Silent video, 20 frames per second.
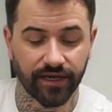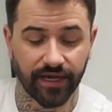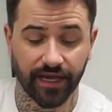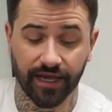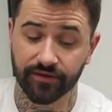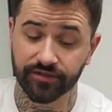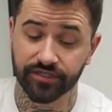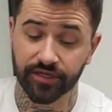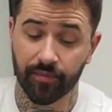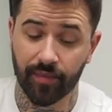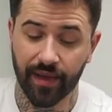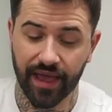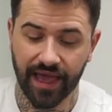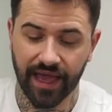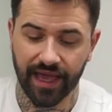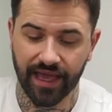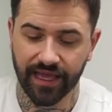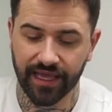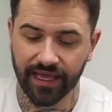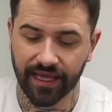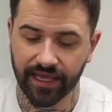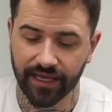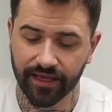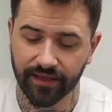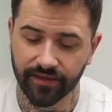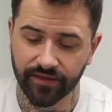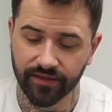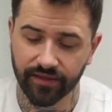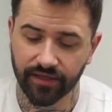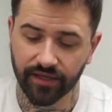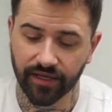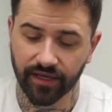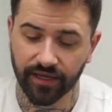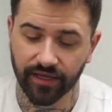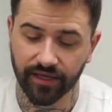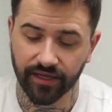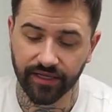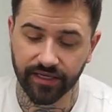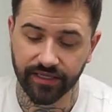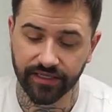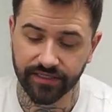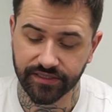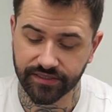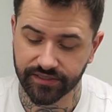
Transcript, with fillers: how to pair here uh,